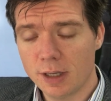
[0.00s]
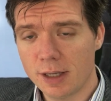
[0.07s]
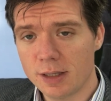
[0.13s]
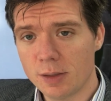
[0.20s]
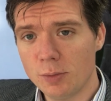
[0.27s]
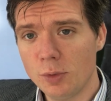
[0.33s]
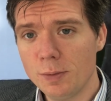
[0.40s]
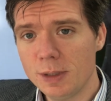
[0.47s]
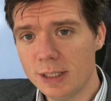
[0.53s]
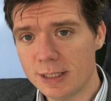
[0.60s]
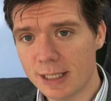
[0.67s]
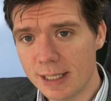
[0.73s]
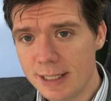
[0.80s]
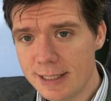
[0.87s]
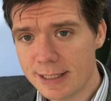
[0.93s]
At the moment it's
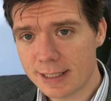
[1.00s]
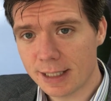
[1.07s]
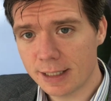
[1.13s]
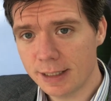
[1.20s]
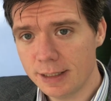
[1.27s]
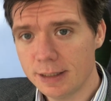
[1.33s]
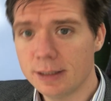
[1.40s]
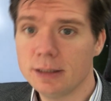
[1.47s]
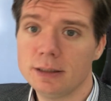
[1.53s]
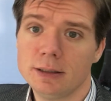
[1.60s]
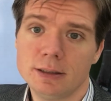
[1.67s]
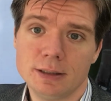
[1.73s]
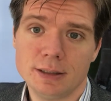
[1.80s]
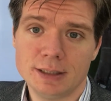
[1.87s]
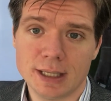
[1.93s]
inside,
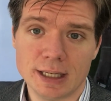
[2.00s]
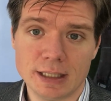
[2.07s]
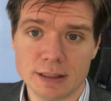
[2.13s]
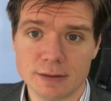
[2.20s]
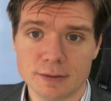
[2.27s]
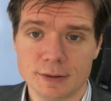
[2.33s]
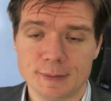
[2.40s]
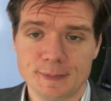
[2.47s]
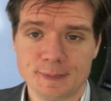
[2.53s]
dative.